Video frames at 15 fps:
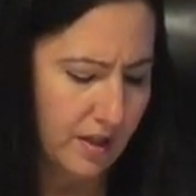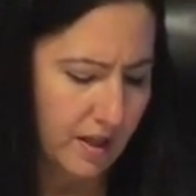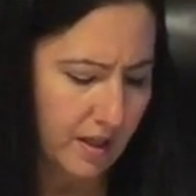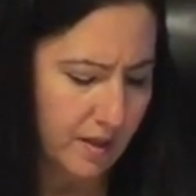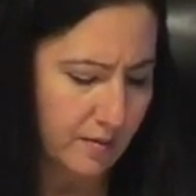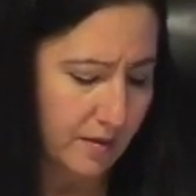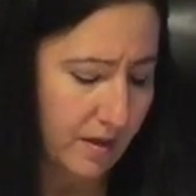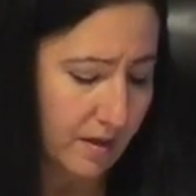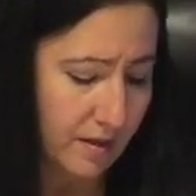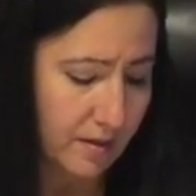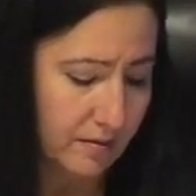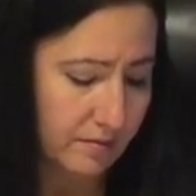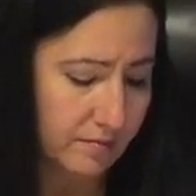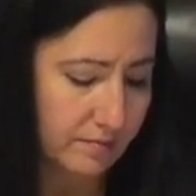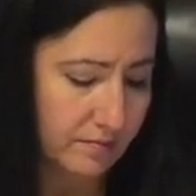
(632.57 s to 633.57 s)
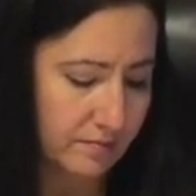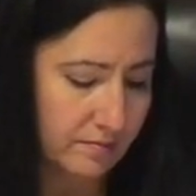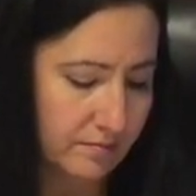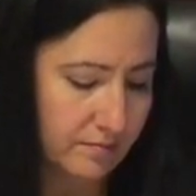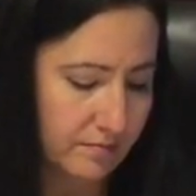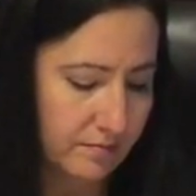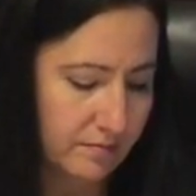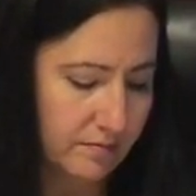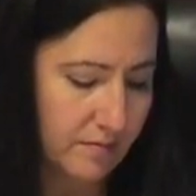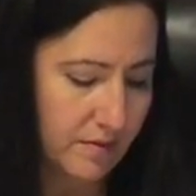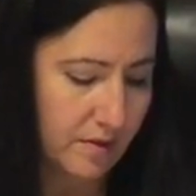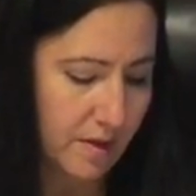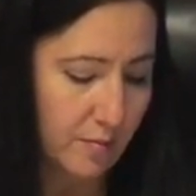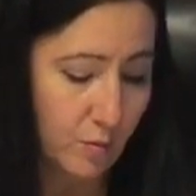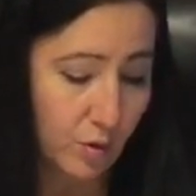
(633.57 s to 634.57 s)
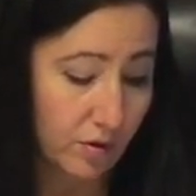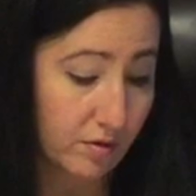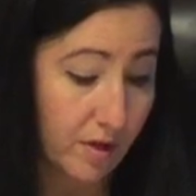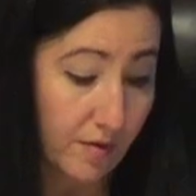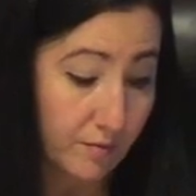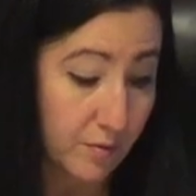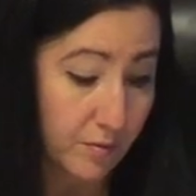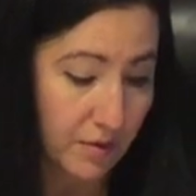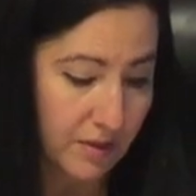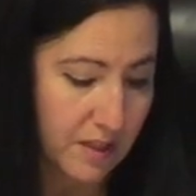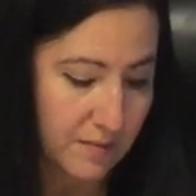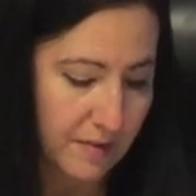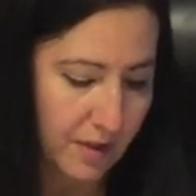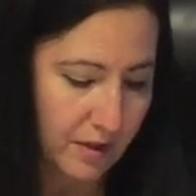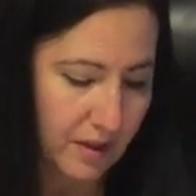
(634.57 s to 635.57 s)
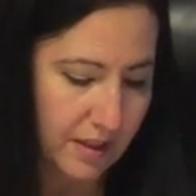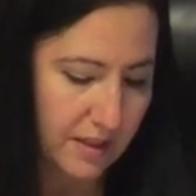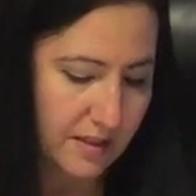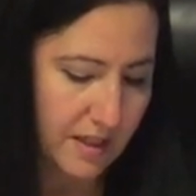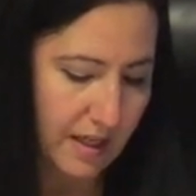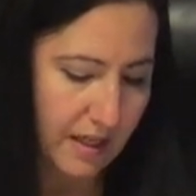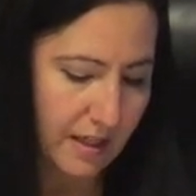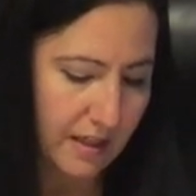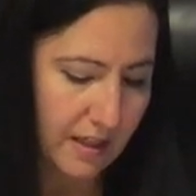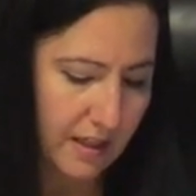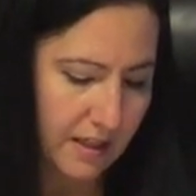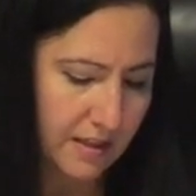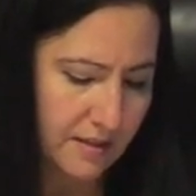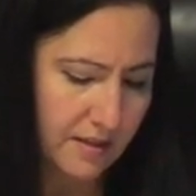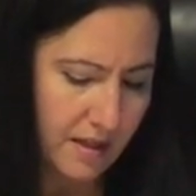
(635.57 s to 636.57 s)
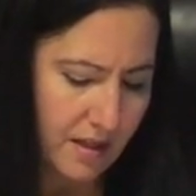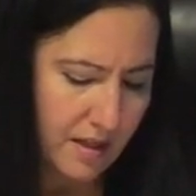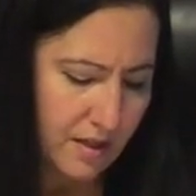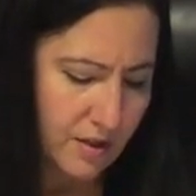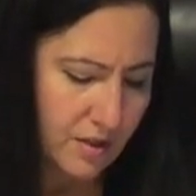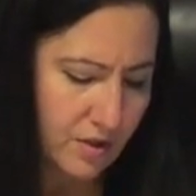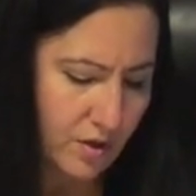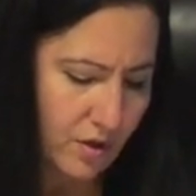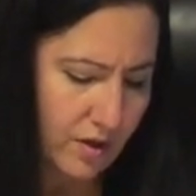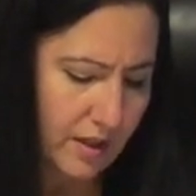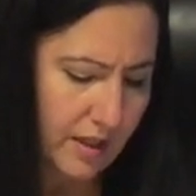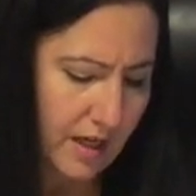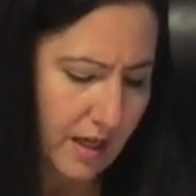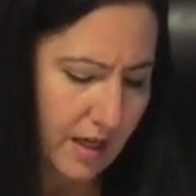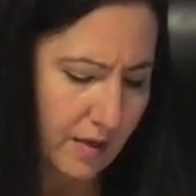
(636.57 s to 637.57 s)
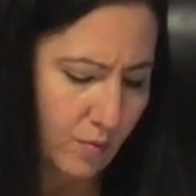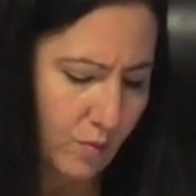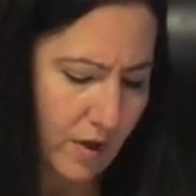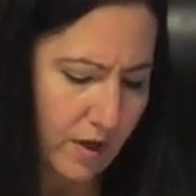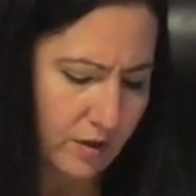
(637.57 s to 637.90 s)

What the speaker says: and a more comfortable experience, and he's starting a